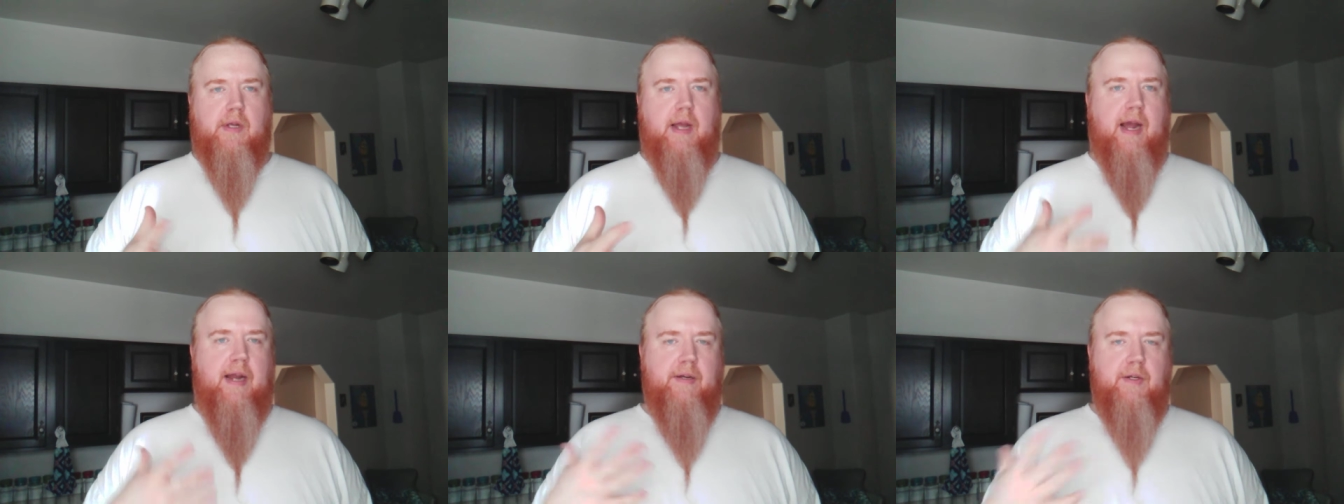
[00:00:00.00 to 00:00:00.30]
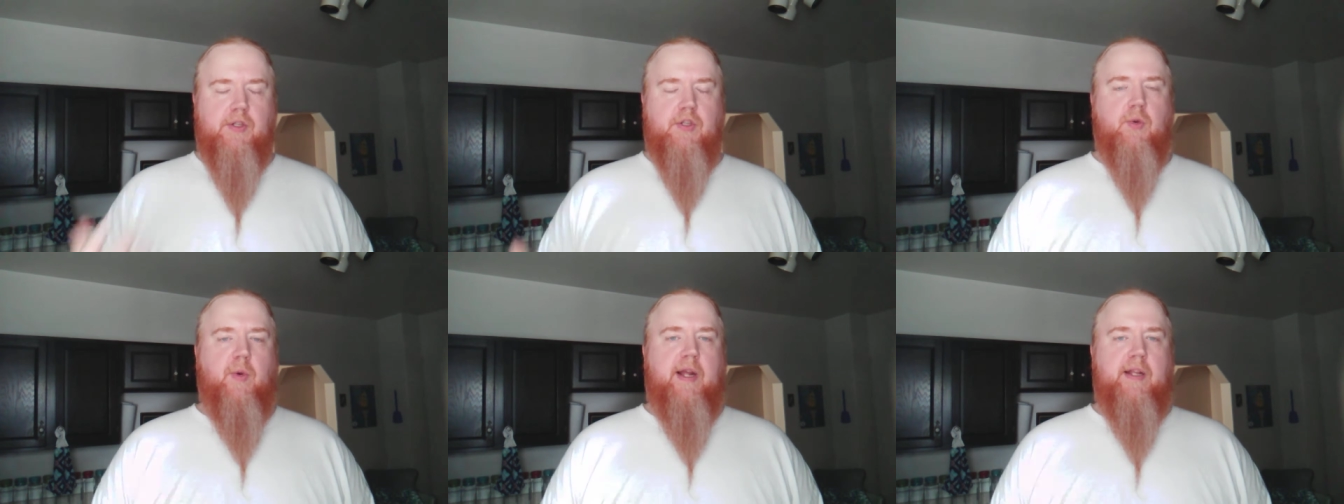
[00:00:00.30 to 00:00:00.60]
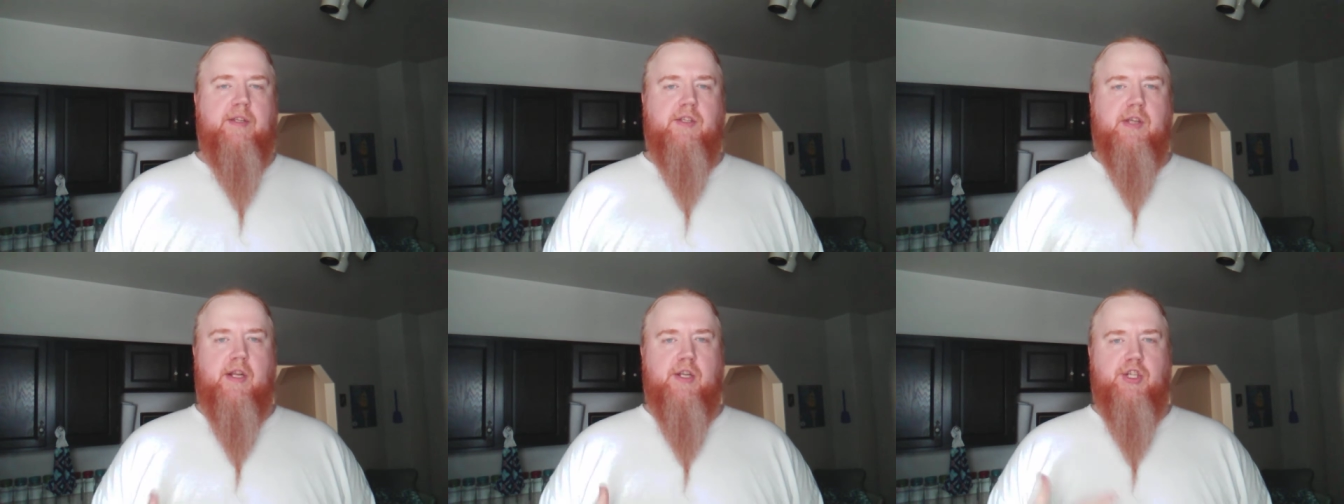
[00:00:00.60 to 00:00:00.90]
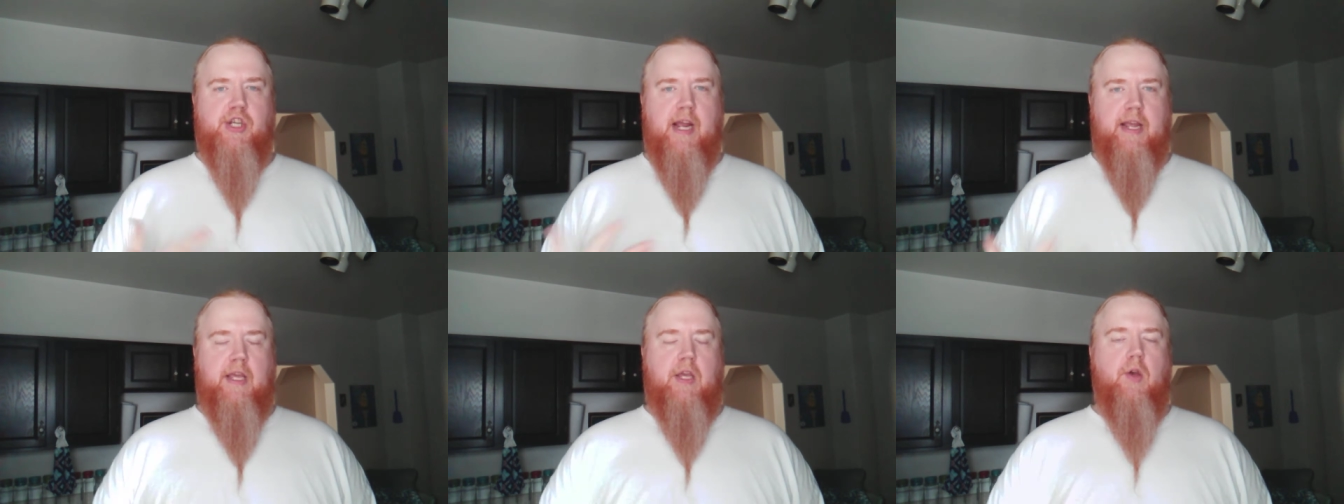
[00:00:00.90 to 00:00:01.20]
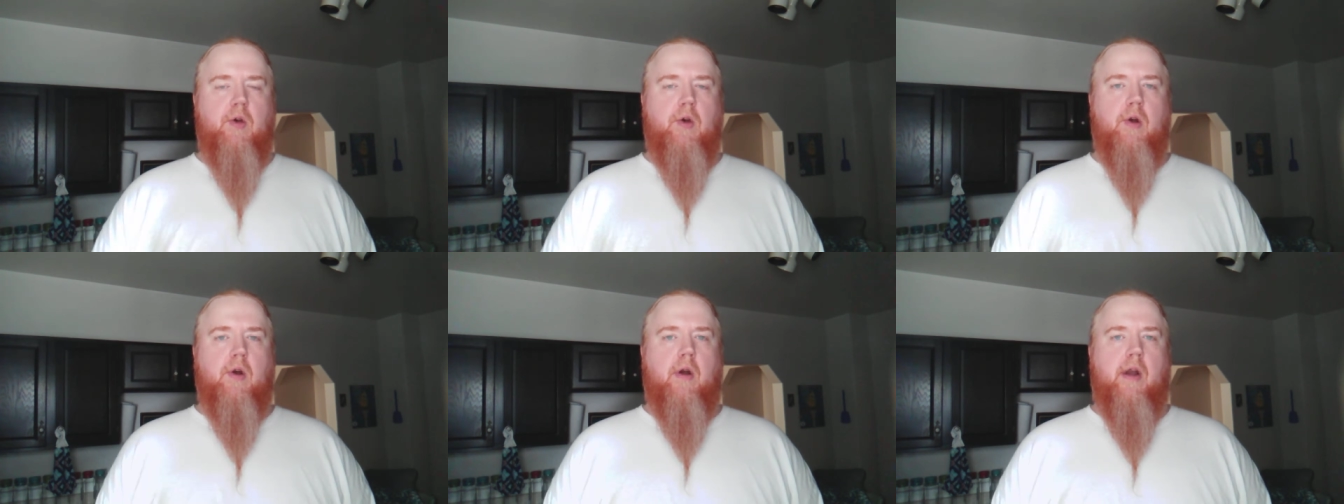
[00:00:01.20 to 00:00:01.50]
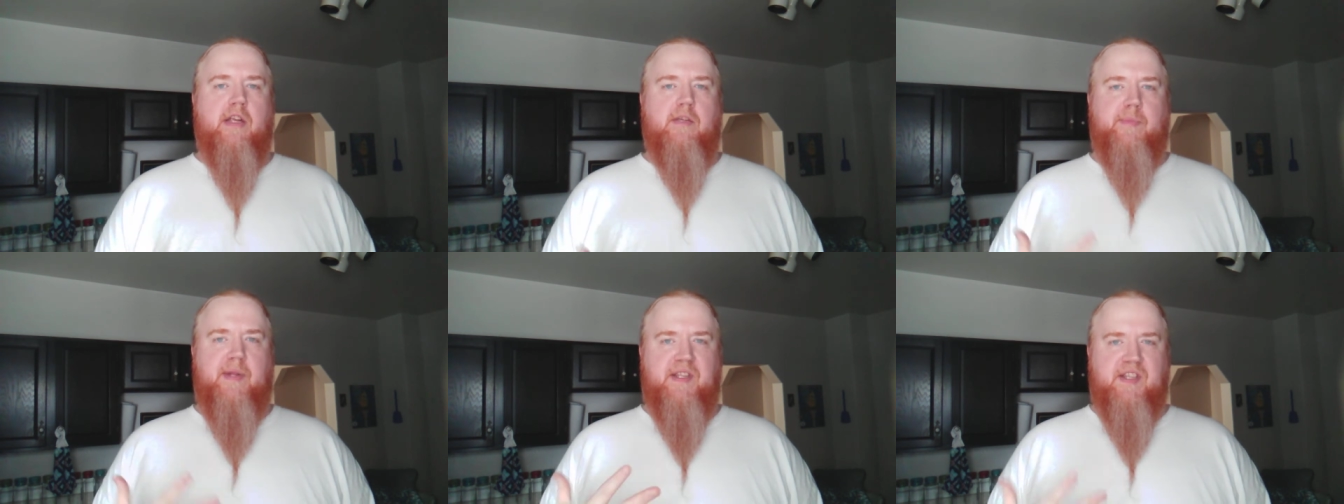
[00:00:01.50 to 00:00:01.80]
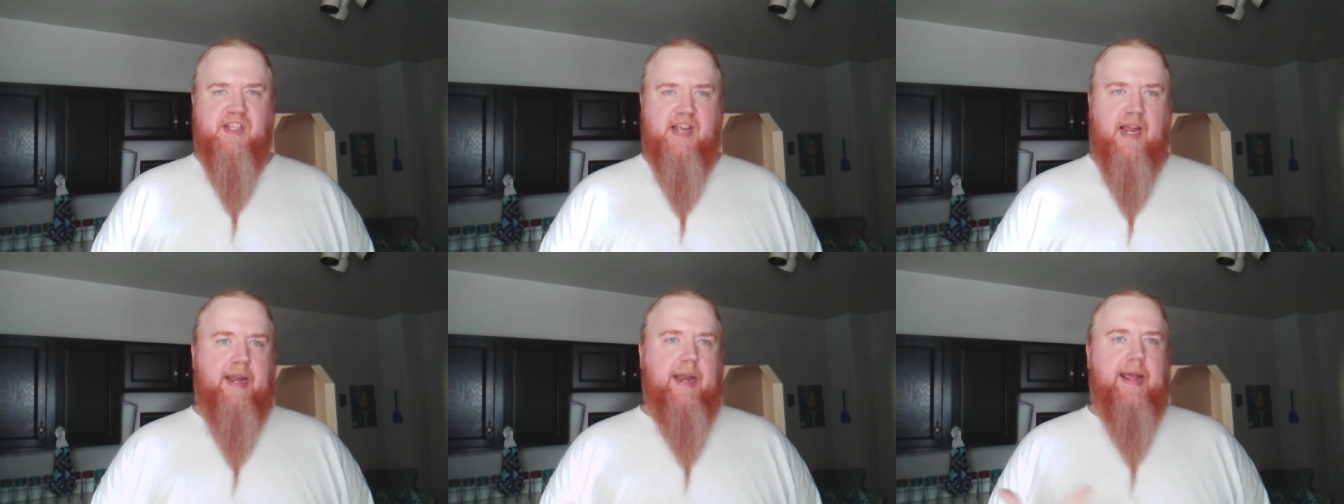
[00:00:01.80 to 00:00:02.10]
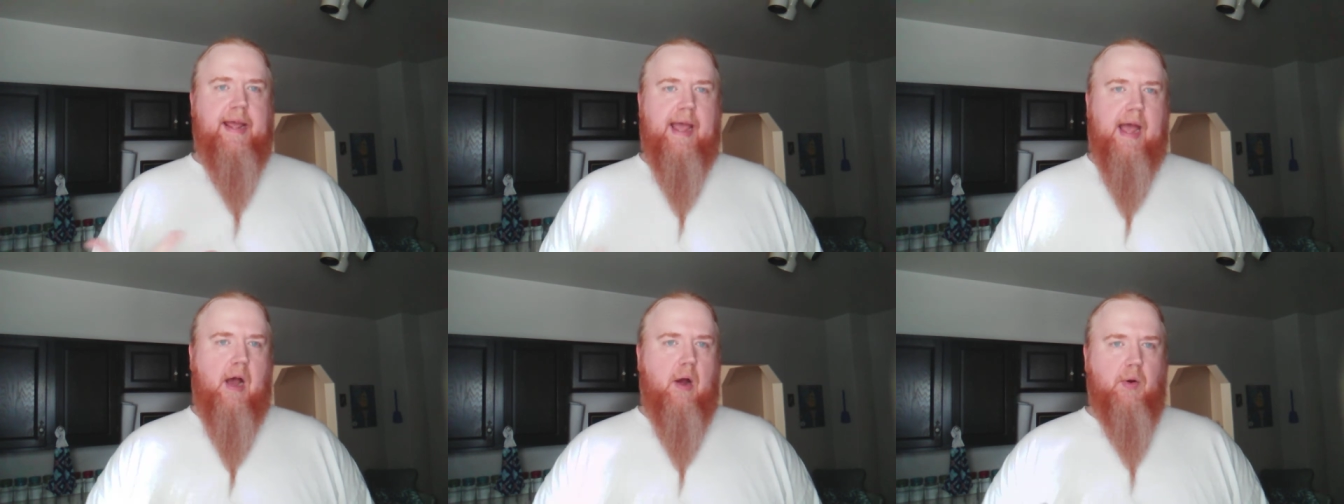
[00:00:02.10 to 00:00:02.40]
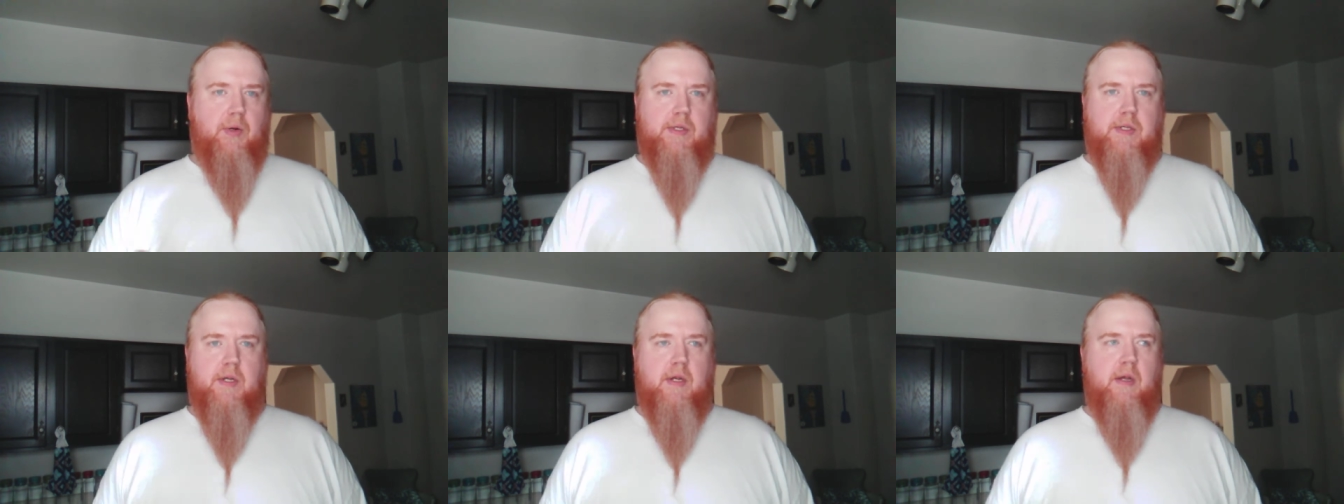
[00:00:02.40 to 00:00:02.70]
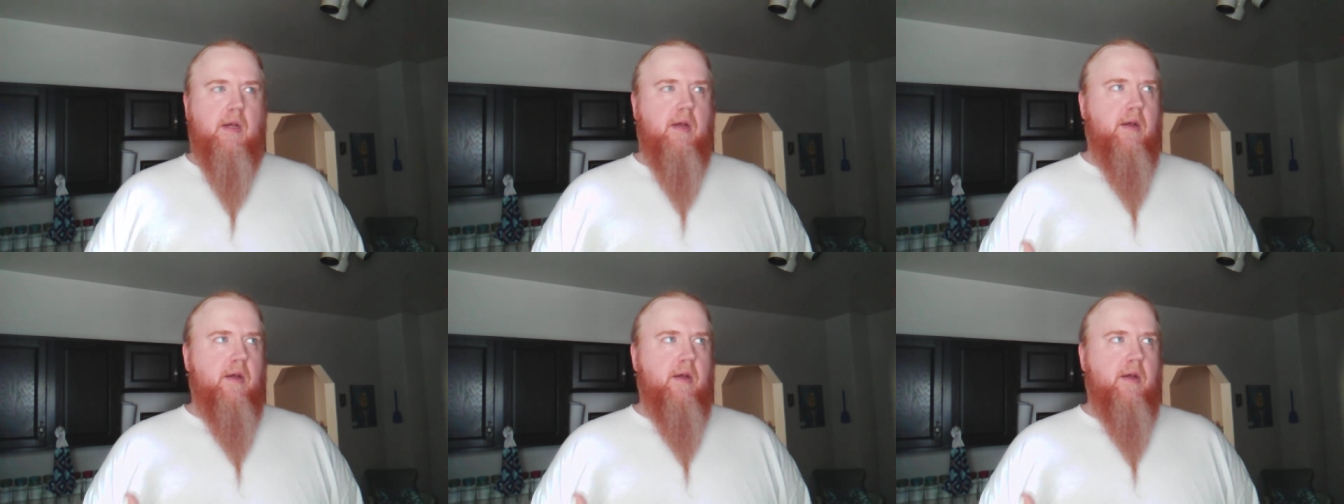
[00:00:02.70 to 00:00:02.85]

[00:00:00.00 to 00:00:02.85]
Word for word: kind of tweets that Cenk Uygur has been sending out